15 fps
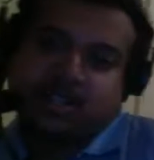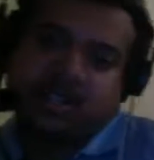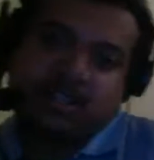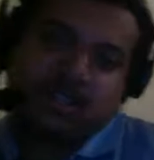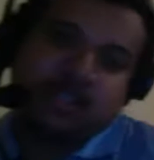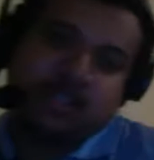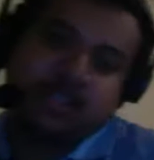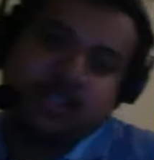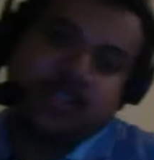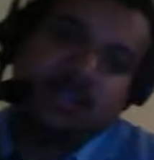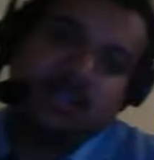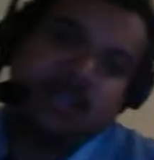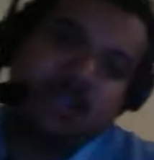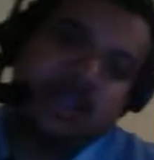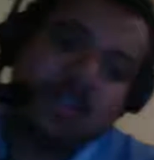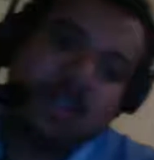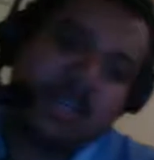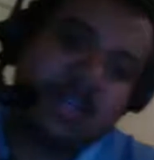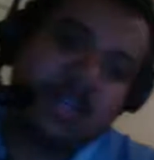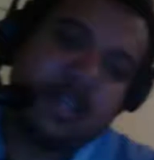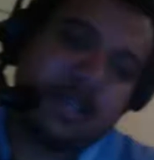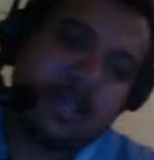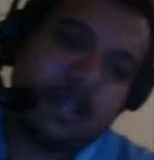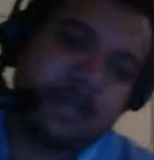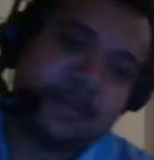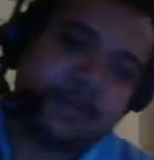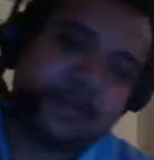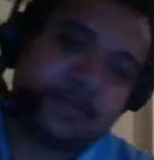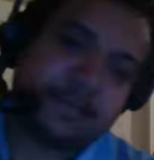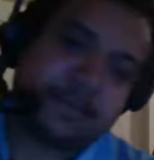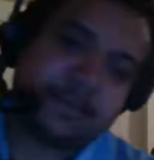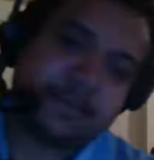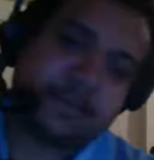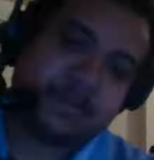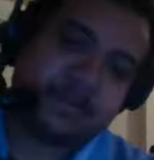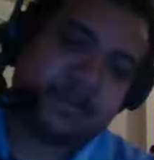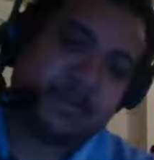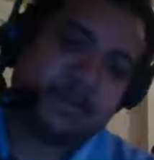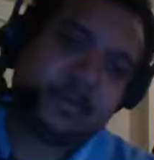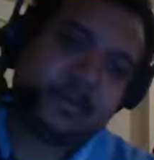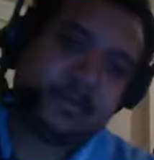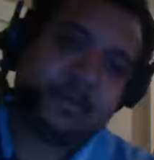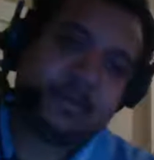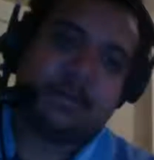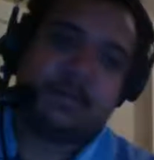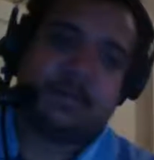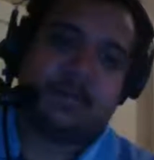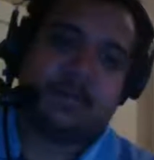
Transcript: Okay. I guess they figure we have PAX. That's enough, right?